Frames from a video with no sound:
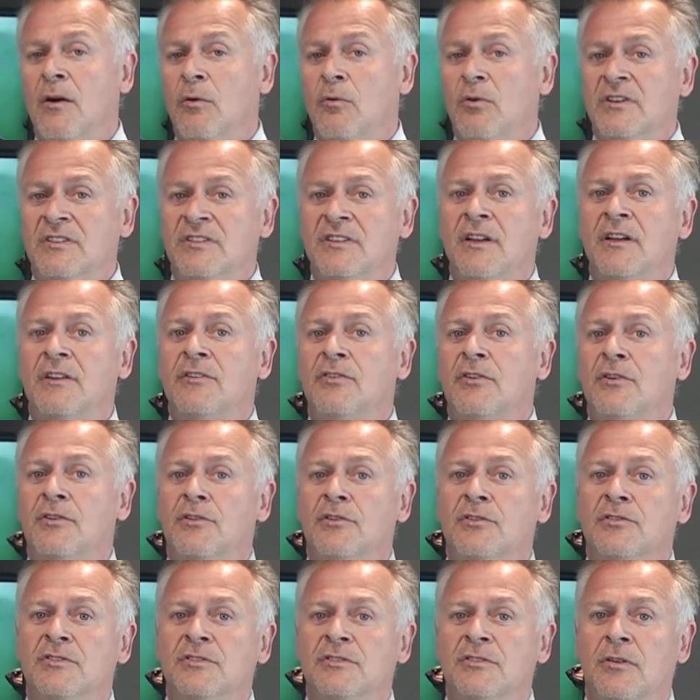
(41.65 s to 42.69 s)
was
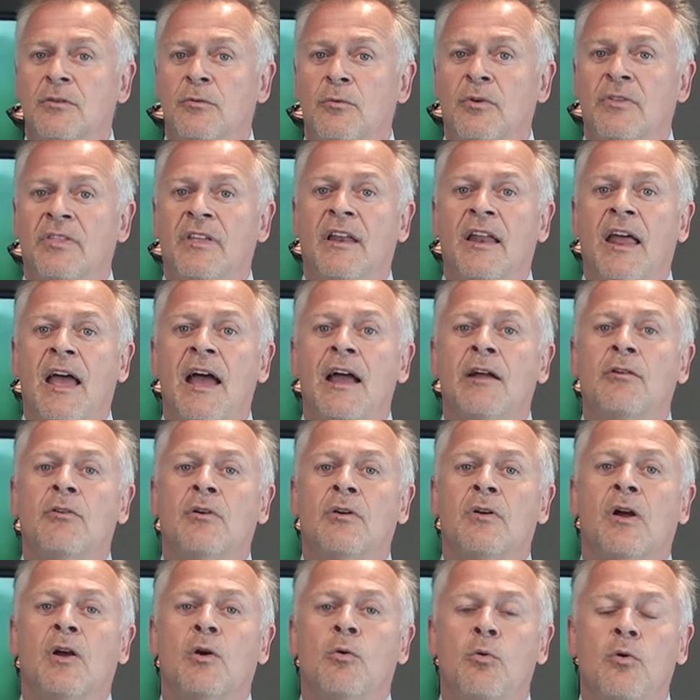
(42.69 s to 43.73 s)
introduced with an
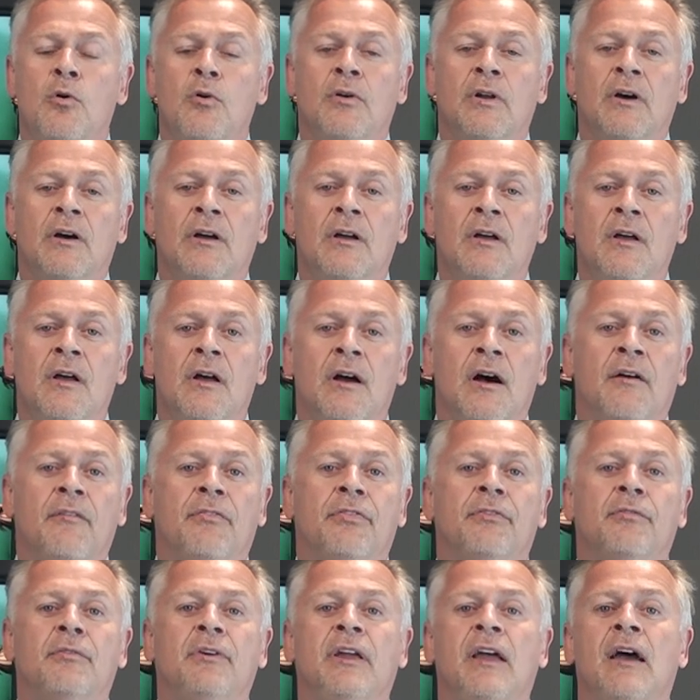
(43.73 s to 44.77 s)
aggregate quota
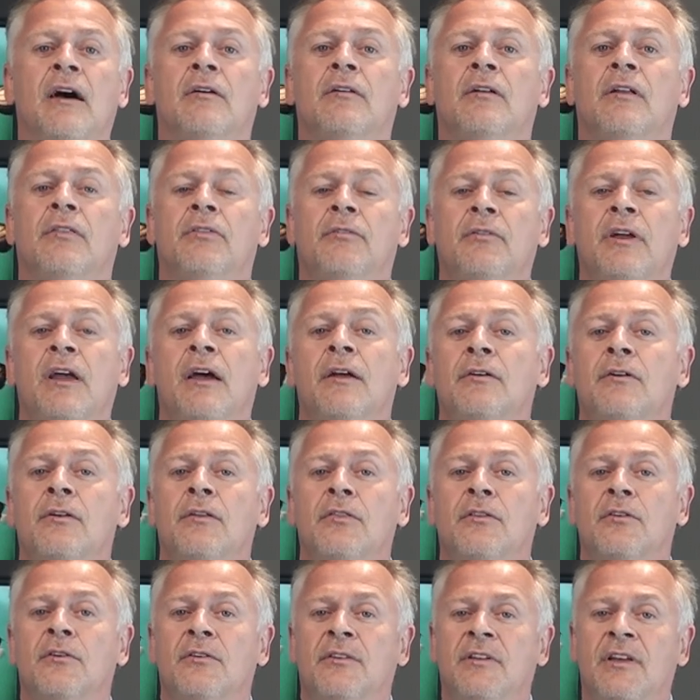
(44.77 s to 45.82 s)
of
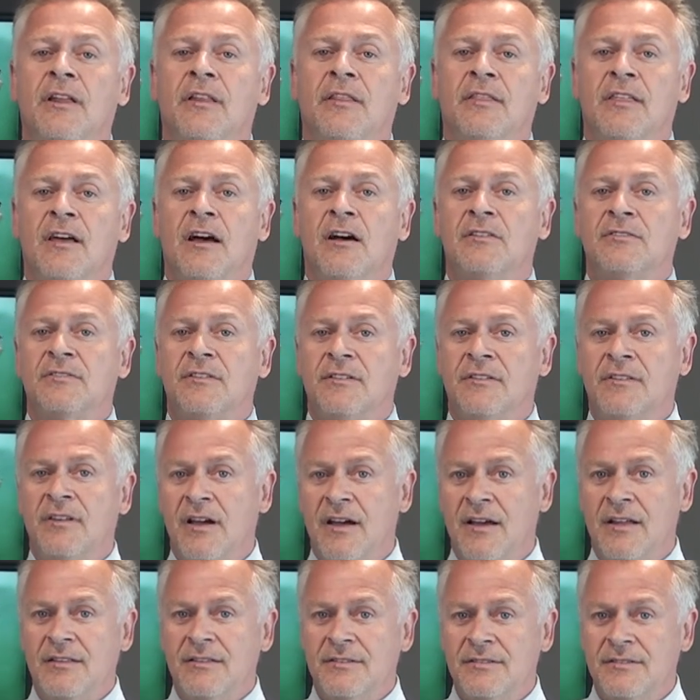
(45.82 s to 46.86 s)
313,000
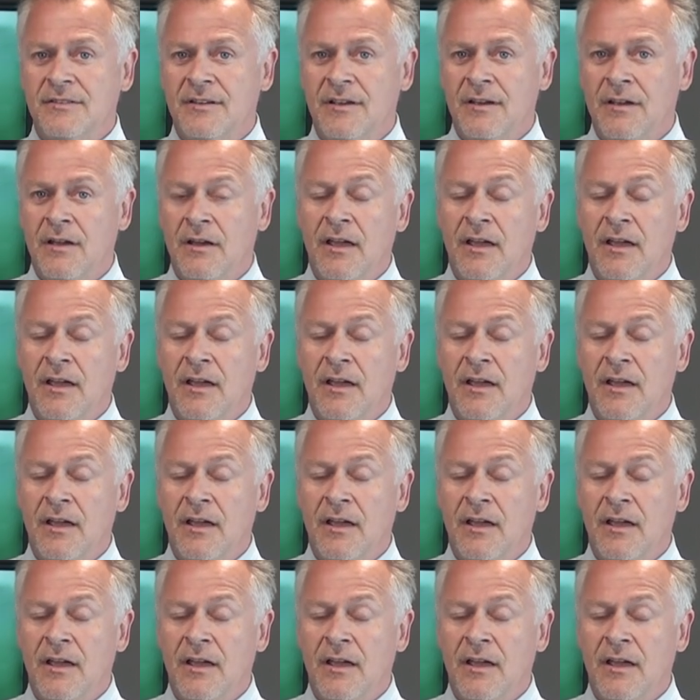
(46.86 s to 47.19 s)
tons,